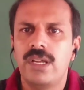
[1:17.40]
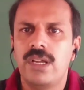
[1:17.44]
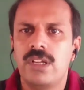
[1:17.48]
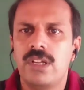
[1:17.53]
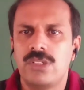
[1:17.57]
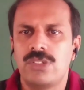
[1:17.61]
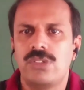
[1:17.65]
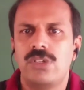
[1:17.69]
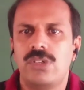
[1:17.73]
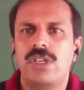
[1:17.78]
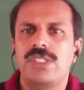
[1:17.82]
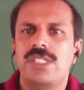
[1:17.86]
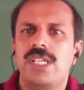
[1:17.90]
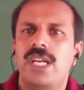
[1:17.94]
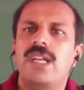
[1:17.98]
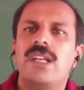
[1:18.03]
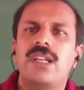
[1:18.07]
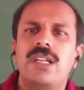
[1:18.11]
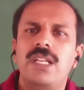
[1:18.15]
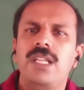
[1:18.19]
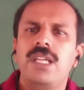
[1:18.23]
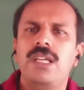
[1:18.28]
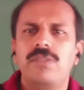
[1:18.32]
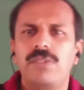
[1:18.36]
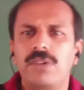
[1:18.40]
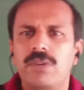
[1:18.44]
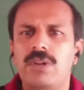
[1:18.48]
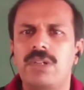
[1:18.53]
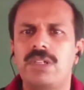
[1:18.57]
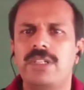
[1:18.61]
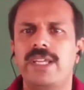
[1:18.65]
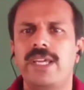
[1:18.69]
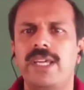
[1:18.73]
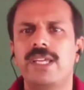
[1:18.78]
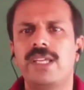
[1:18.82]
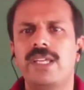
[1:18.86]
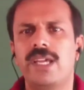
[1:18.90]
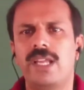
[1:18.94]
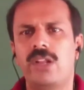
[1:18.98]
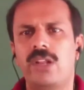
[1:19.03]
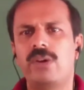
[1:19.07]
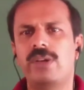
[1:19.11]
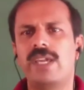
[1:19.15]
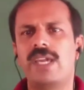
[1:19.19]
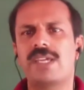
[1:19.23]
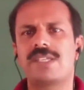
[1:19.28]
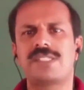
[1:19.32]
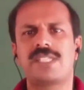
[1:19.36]
So generally we will take
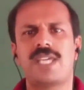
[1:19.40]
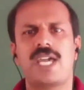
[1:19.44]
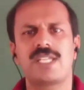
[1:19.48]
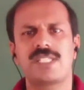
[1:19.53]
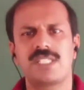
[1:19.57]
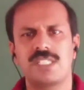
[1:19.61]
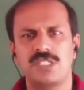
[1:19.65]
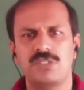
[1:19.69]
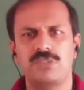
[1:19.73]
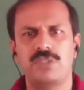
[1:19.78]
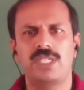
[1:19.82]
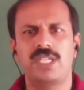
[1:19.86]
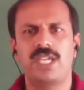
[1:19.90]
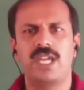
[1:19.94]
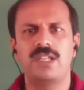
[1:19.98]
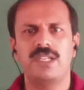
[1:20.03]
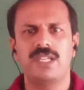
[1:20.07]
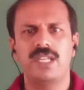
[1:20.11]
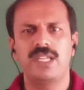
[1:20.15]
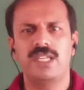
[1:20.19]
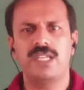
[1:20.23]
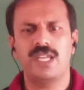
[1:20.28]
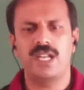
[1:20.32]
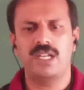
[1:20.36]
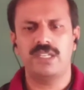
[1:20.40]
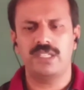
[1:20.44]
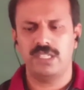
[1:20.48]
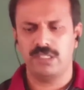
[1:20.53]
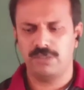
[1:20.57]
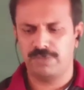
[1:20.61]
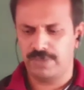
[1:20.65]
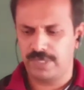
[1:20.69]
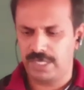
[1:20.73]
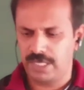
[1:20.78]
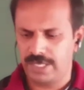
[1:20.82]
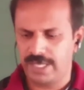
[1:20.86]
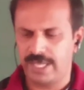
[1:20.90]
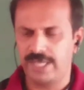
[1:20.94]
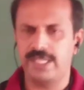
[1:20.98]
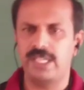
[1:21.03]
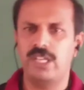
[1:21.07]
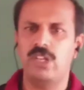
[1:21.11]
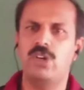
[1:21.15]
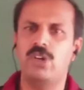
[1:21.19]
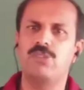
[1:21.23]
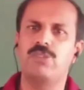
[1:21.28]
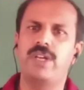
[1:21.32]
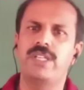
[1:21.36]
along x-axis we can take electric field, and
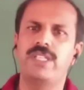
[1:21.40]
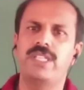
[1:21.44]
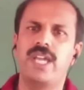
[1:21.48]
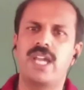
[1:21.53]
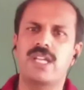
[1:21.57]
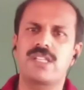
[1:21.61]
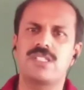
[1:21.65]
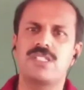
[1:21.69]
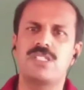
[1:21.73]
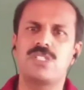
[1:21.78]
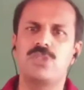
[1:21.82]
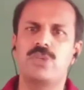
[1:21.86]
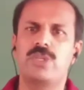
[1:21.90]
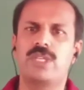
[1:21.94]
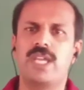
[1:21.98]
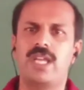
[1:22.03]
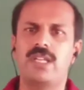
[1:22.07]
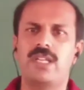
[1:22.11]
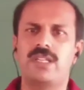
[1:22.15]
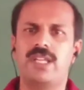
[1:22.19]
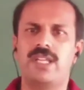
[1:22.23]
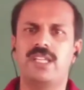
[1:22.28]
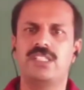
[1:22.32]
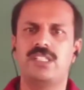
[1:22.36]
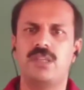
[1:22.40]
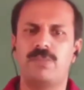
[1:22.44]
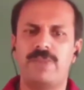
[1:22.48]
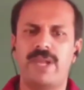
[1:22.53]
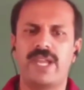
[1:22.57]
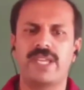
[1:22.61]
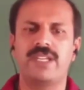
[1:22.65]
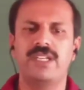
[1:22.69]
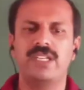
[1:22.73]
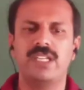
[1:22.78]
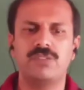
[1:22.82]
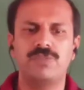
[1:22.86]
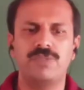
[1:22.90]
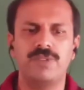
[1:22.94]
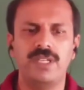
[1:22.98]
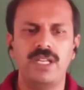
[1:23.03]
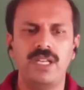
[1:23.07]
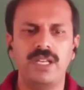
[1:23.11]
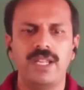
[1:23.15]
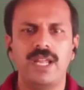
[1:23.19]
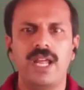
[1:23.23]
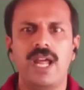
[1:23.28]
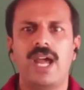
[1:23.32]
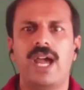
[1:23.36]
along y-axis you can take the magnetic
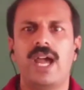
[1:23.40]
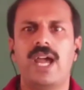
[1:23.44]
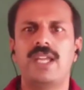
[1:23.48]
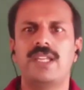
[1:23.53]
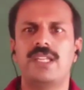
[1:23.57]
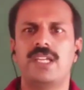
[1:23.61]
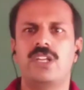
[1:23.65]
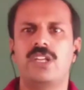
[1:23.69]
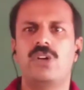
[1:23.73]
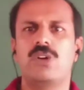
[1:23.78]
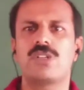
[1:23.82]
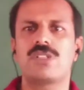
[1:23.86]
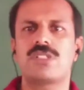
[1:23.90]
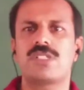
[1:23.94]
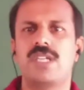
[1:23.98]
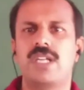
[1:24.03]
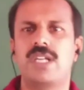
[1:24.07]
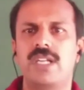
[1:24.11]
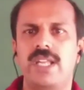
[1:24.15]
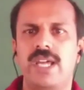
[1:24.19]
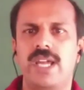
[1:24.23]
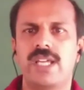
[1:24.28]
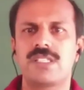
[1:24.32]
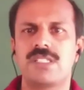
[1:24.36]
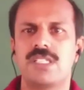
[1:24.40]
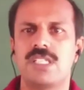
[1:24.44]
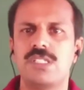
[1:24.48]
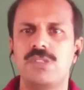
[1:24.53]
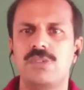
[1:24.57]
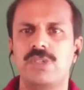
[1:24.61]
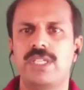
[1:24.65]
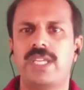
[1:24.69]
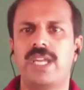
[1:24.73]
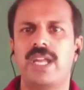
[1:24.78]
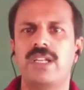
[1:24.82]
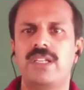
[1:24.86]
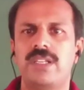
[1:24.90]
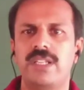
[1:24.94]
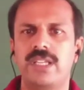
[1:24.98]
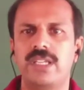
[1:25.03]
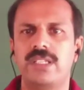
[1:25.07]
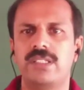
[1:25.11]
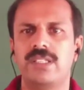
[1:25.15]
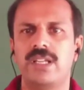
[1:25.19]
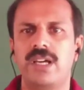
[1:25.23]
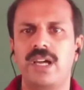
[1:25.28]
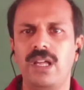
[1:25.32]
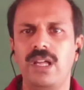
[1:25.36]
field, and along z-axis we can
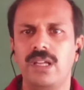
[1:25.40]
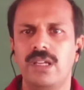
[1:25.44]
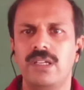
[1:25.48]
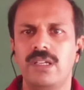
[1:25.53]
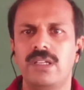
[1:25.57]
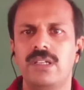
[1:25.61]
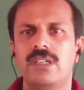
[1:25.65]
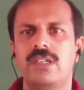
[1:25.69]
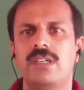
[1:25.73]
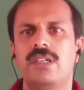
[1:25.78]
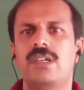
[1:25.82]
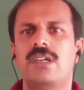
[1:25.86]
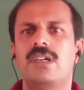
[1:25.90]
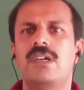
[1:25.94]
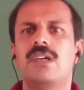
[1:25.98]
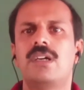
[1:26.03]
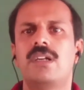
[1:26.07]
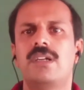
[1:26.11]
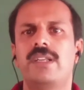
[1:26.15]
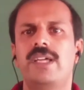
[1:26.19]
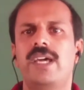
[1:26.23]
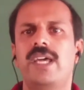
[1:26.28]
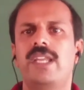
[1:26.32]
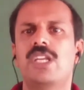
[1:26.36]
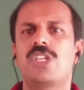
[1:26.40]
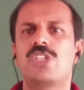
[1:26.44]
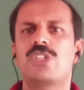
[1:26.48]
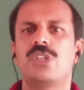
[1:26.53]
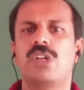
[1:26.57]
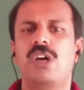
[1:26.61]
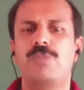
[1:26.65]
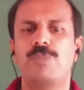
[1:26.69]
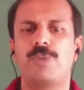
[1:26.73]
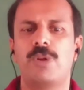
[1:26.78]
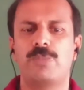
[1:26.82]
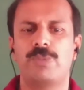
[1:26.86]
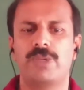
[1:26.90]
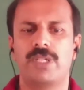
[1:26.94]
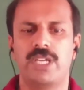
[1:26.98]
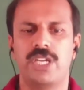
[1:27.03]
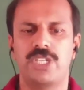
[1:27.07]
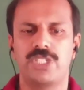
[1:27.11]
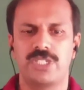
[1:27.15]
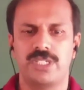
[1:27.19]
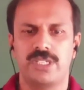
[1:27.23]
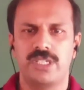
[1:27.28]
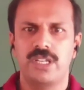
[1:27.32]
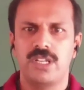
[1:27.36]
take the direction of
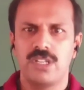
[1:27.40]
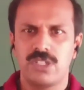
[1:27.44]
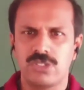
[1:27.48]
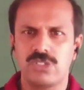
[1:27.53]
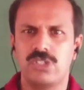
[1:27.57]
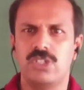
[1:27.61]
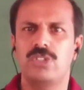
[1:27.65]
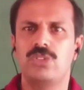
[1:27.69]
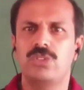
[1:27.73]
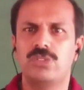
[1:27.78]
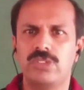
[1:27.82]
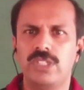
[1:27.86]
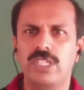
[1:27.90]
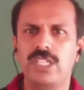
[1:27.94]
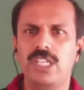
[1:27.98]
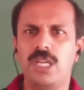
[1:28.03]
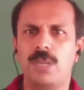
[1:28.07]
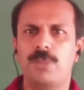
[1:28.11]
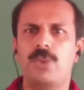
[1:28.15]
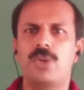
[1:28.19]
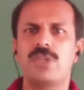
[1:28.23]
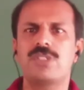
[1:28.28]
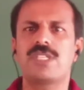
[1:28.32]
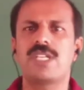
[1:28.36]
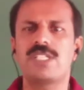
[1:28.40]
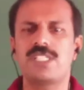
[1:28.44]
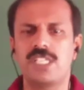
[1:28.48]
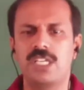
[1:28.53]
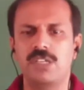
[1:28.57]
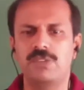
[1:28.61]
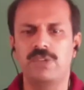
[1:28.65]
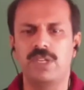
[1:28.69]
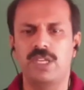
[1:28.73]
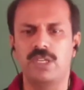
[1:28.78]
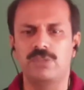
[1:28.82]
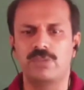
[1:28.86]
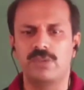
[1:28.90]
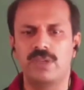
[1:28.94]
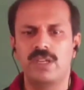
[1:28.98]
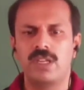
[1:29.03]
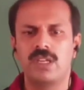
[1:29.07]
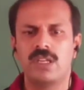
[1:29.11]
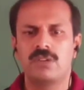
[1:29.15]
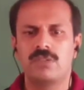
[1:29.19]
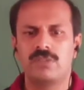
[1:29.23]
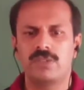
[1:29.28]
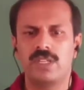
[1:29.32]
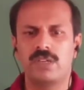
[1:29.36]
propagation. So you think about such a
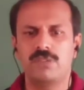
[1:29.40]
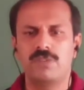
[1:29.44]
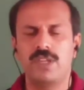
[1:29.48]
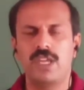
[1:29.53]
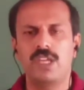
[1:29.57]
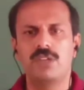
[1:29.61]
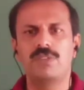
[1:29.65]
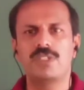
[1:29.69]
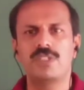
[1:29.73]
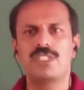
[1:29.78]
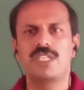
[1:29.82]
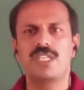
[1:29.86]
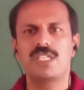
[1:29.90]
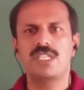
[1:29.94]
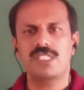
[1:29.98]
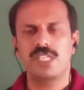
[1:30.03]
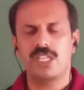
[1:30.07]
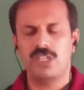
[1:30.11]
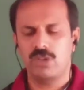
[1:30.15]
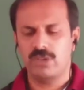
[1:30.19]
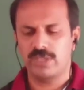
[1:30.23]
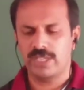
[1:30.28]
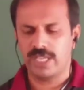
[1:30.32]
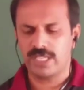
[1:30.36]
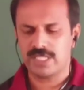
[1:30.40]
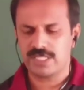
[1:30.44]
wave, the wave which is along